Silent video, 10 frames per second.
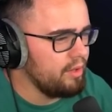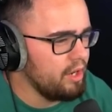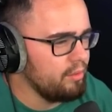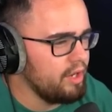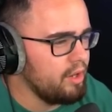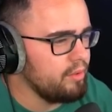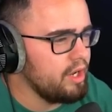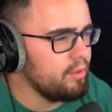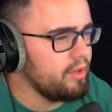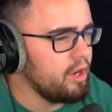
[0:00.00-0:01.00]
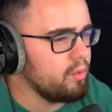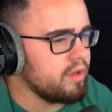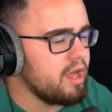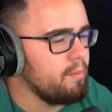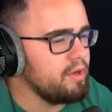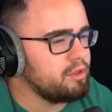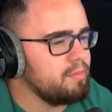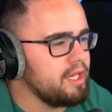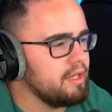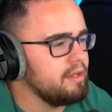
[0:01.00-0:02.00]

no, no, no, no. What does the Come picture say?